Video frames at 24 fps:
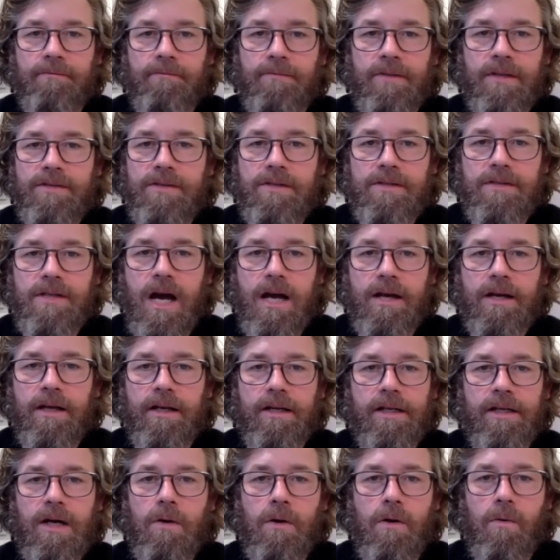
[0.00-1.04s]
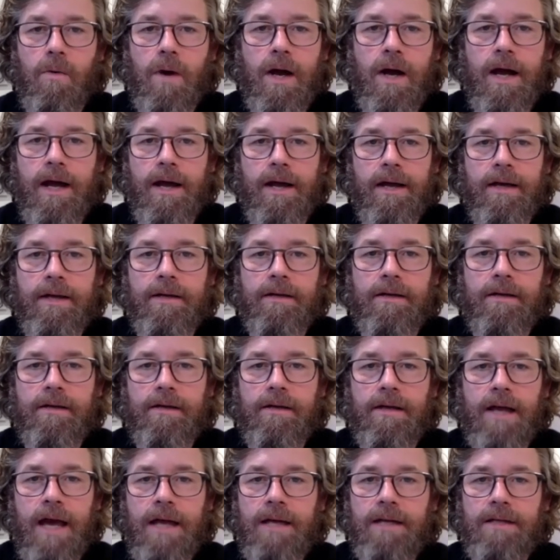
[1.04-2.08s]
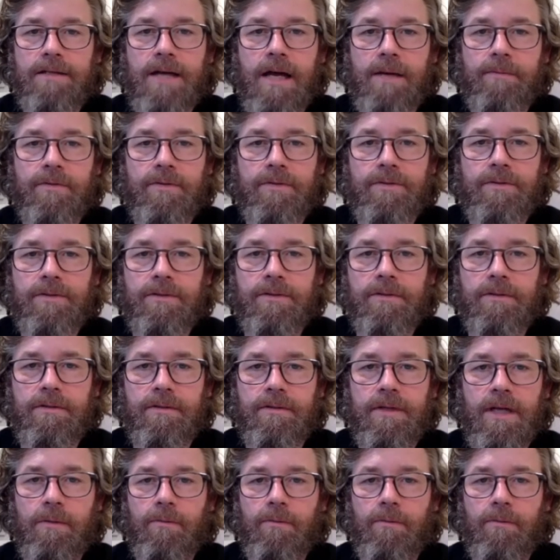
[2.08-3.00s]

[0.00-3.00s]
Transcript: this is not going to go away anytime soon,